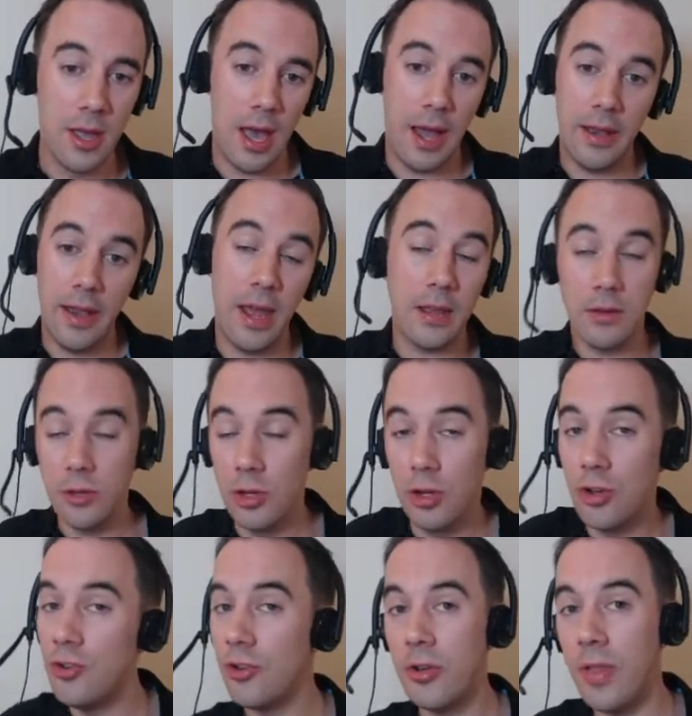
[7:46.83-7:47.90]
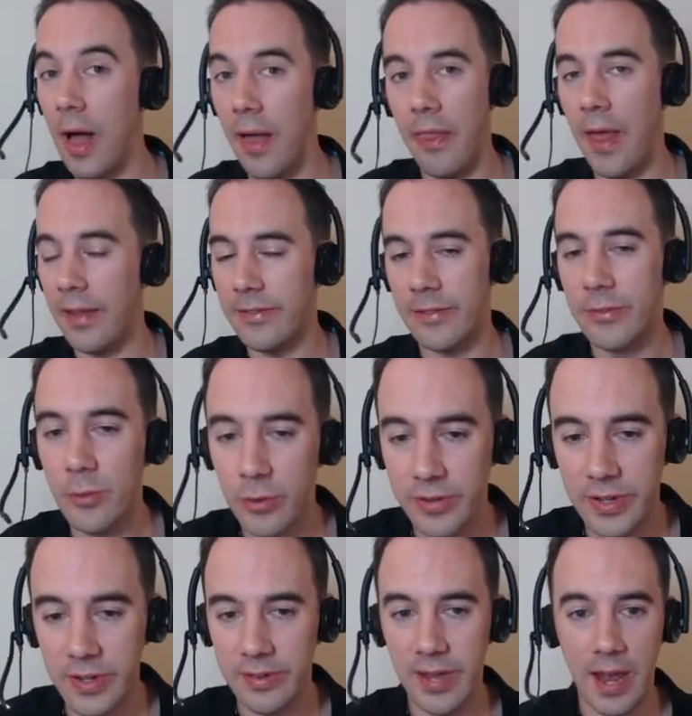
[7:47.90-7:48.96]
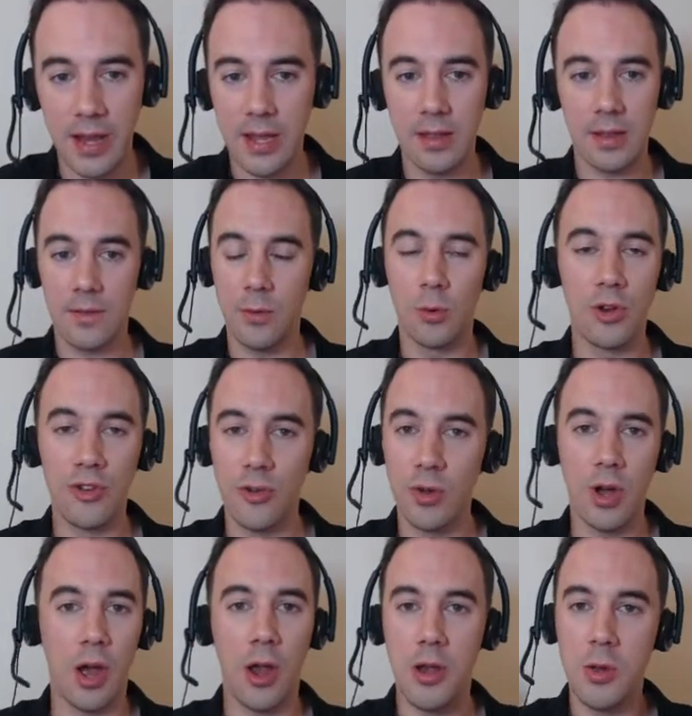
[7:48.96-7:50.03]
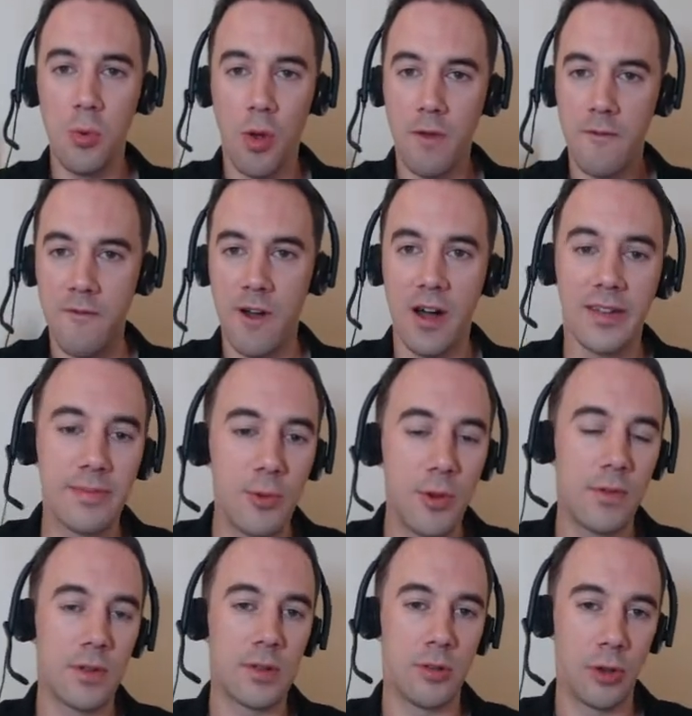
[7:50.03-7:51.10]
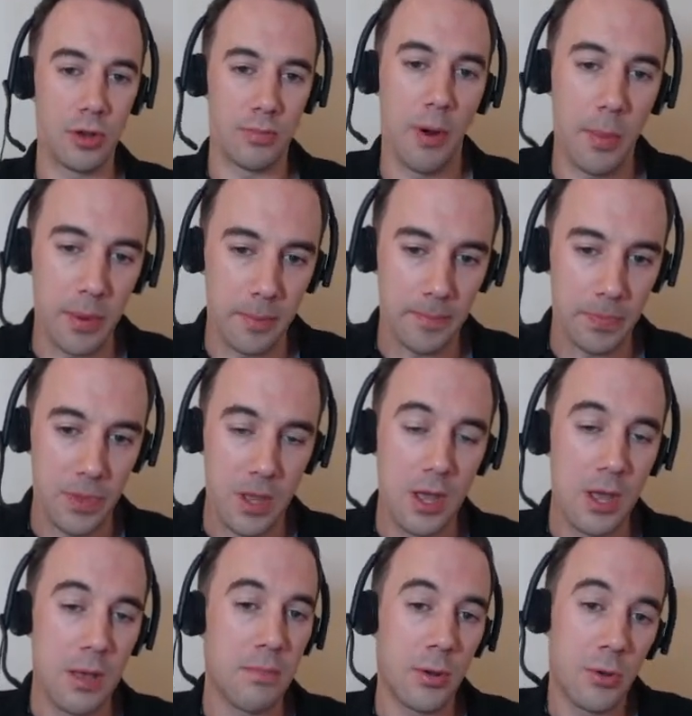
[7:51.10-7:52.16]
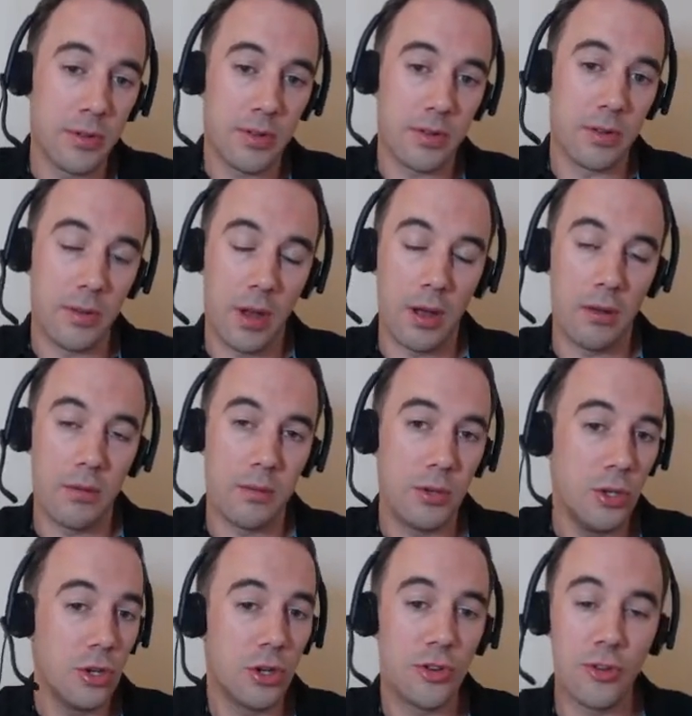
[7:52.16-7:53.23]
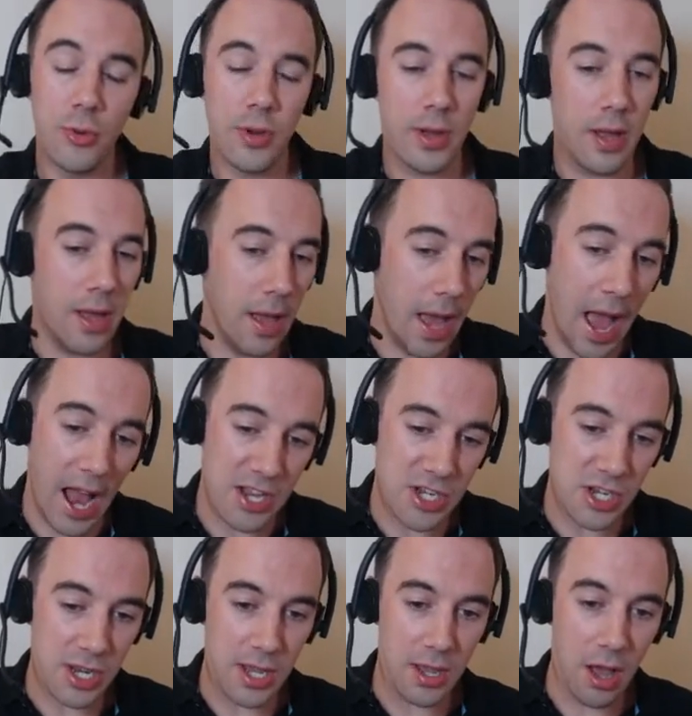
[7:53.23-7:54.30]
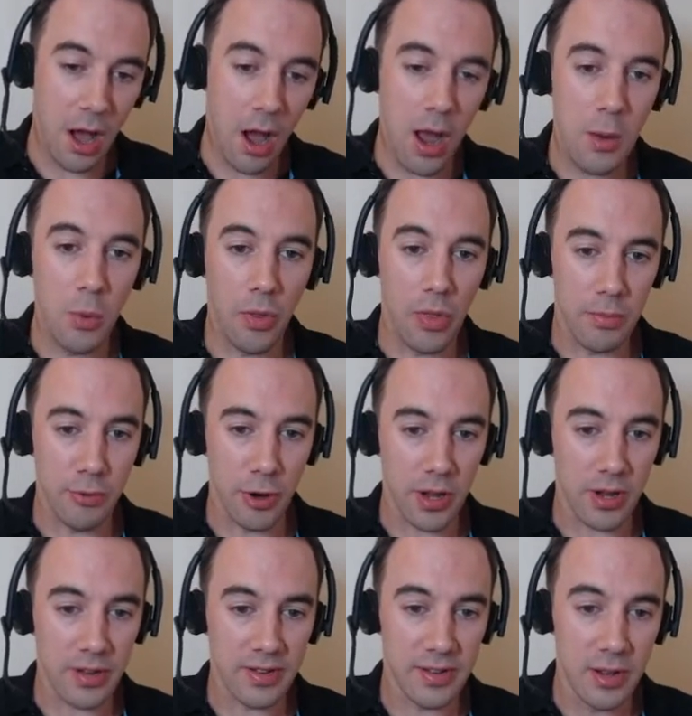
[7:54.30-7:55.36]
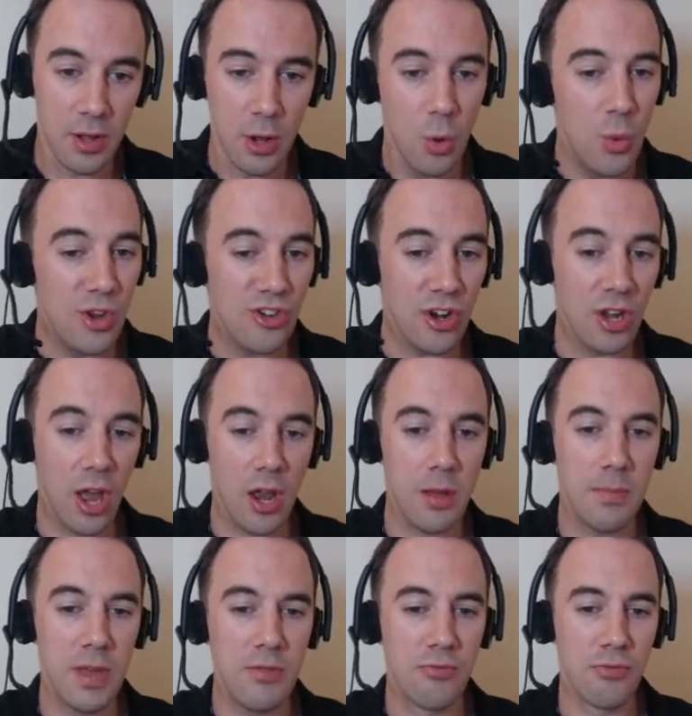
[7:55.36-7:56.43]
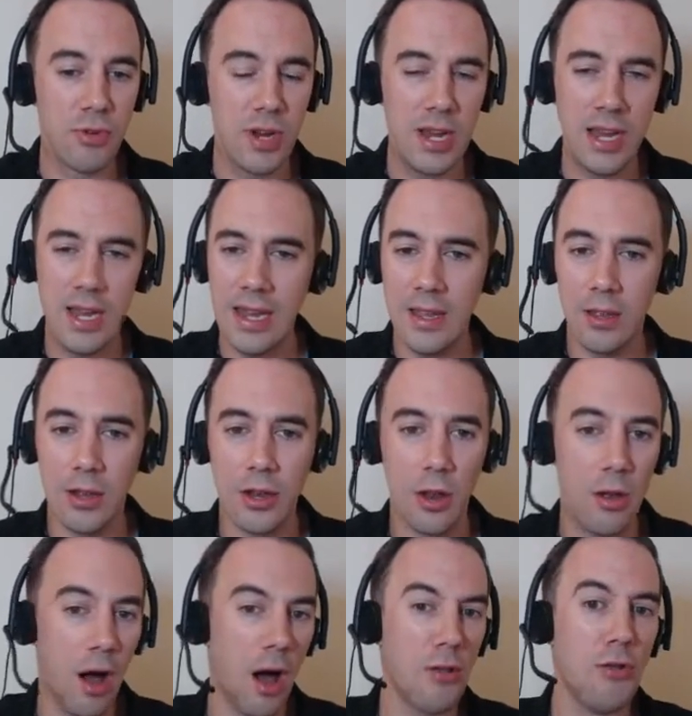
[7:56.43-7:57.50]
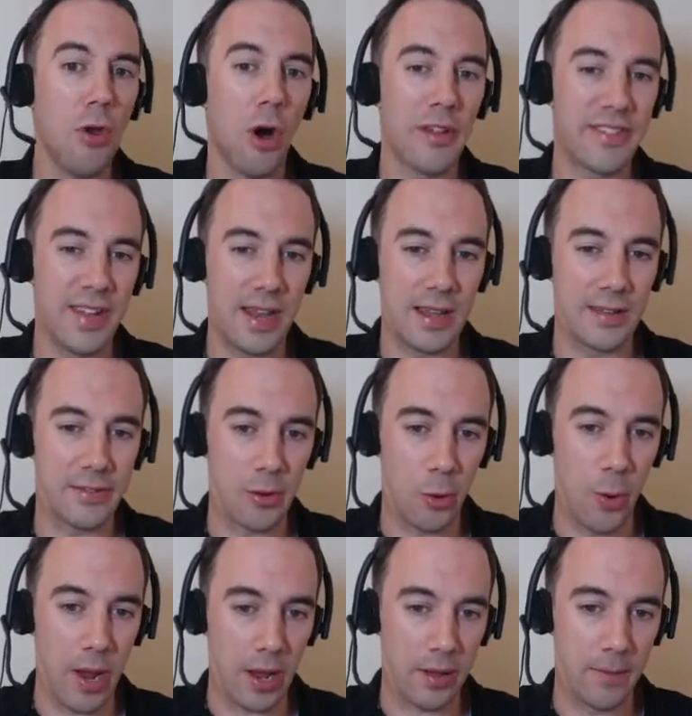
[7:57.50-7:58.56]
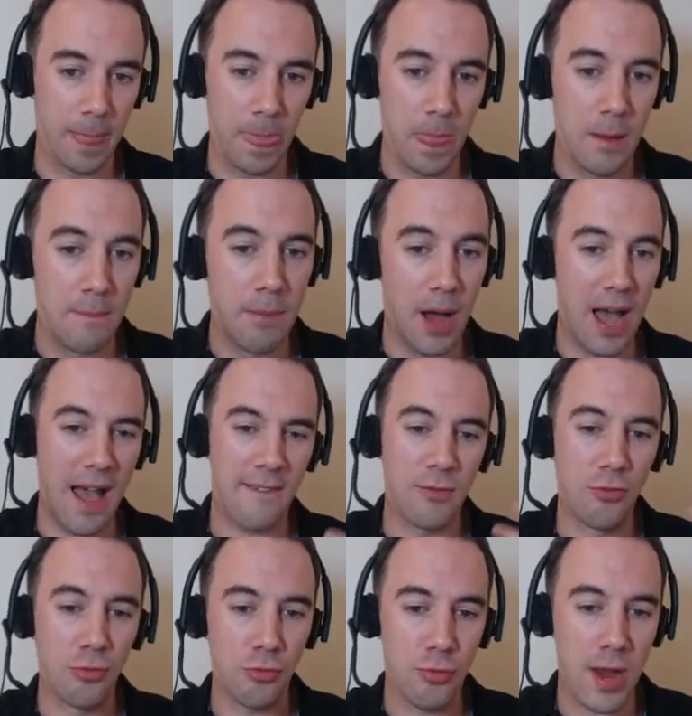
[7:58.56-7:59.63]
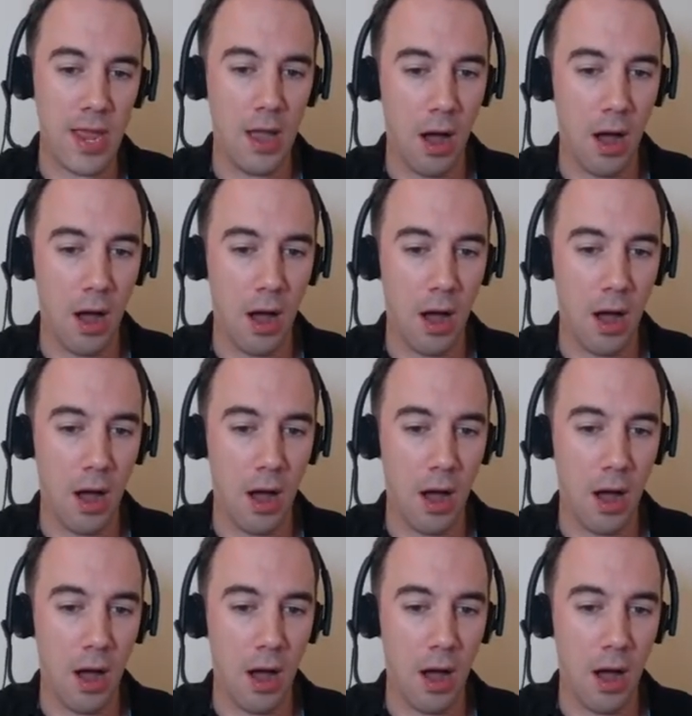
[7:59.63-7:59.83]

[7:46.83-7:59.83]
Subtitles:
And hey, you can do that. That's a sourcing technique that if you want to do it. I only want fast movers, not a problem. But also as well, you could do it, actually, I want the products which are going to be really, you know, are not selling so quick, but have great